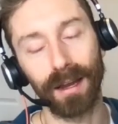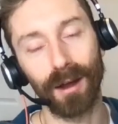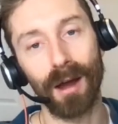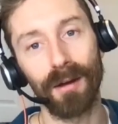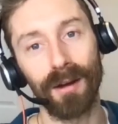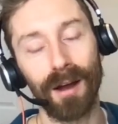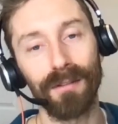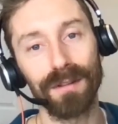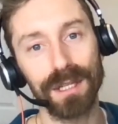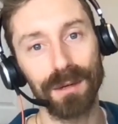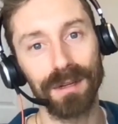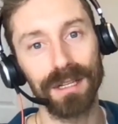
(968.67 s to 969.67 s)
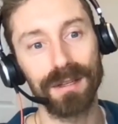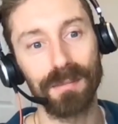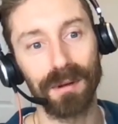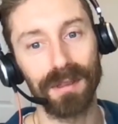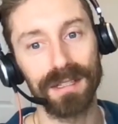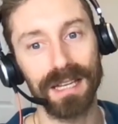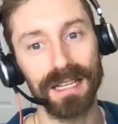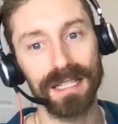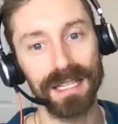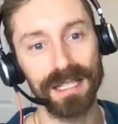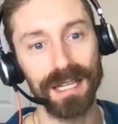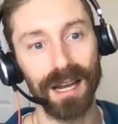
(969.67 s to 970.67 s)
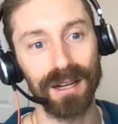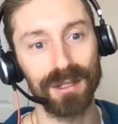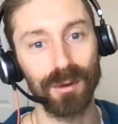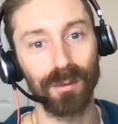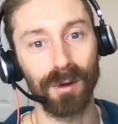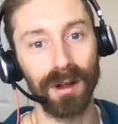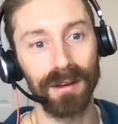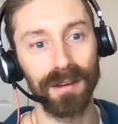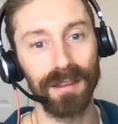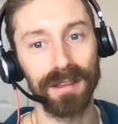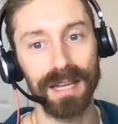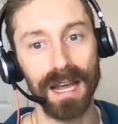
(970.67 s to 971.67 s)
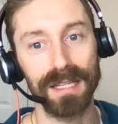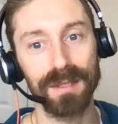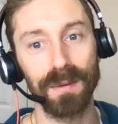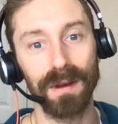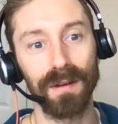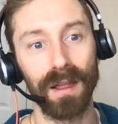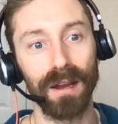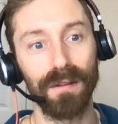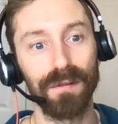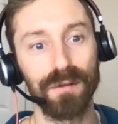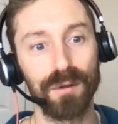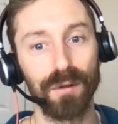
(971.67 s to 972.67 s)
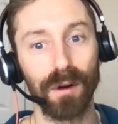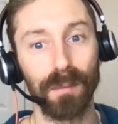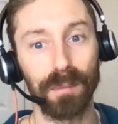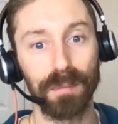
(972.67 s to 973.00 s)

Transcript: obviously we need to build the tests in CI to run the test, but like for